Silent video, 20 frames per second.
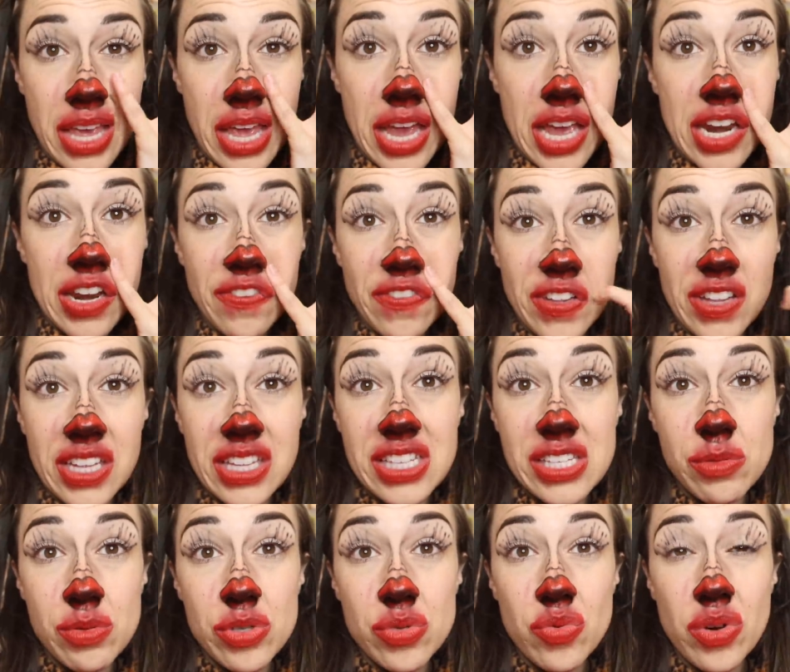And I feel like
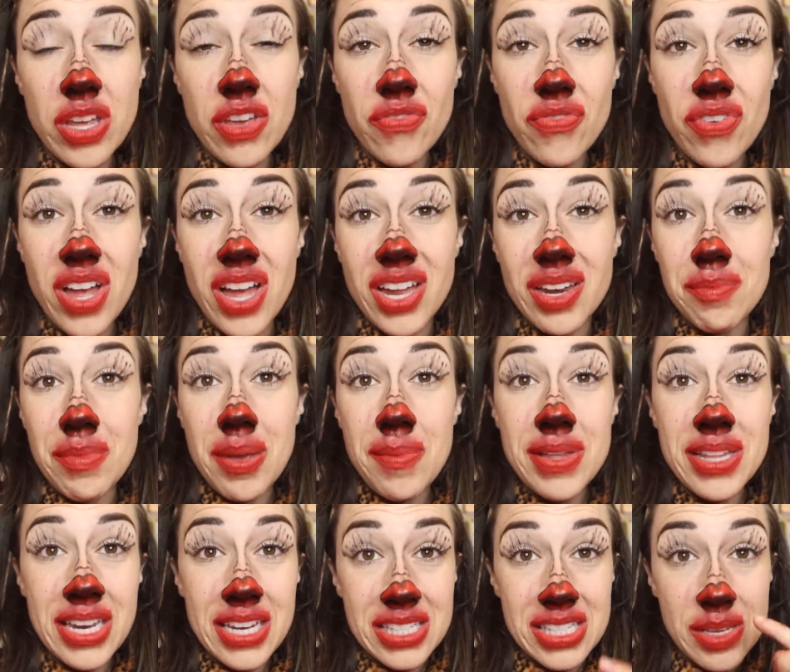this was really fun. Maybe
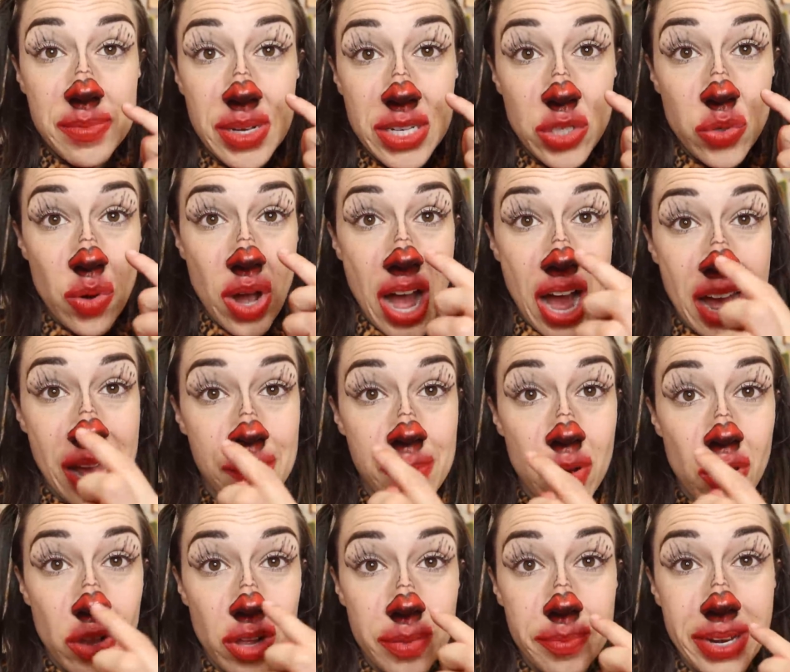the next time I do an
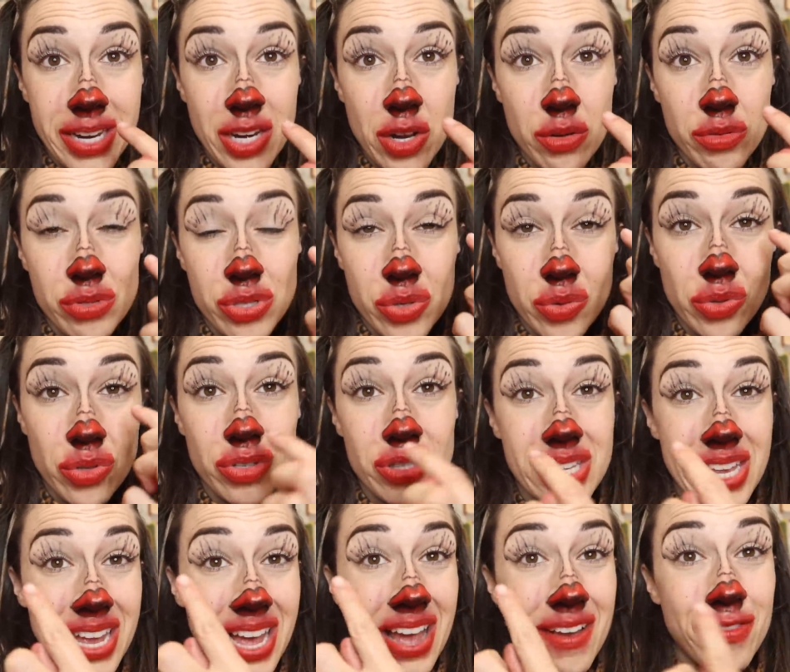eyeball on my nose so it looks
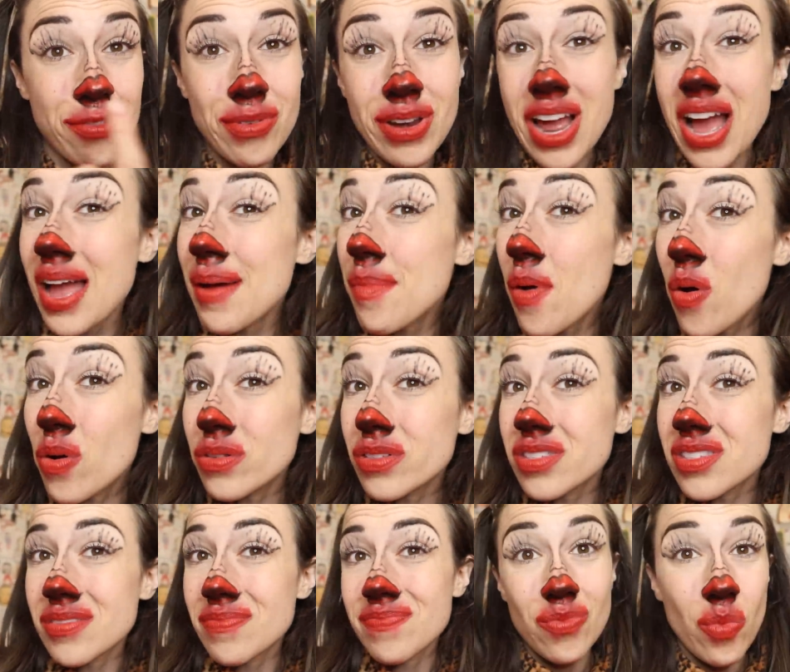like I have three
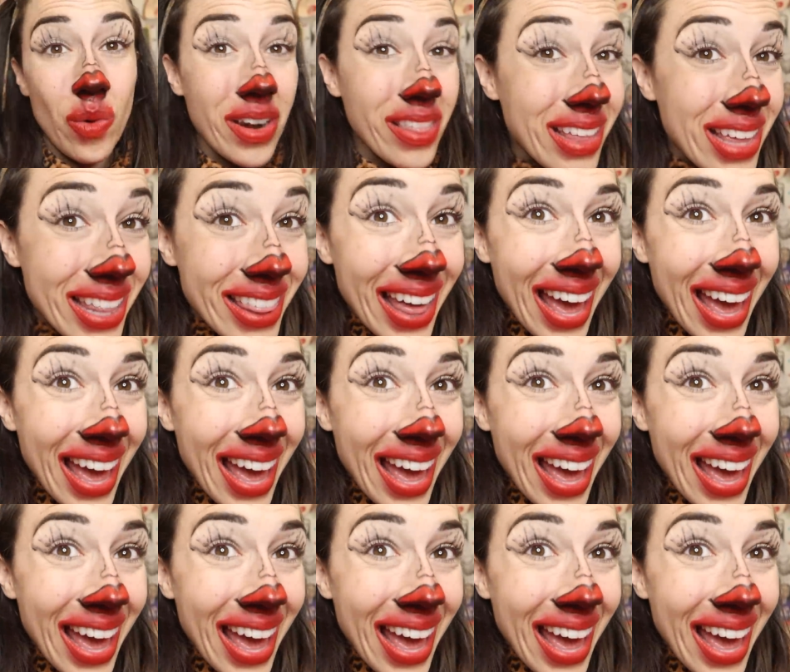eyeballs. What do you think of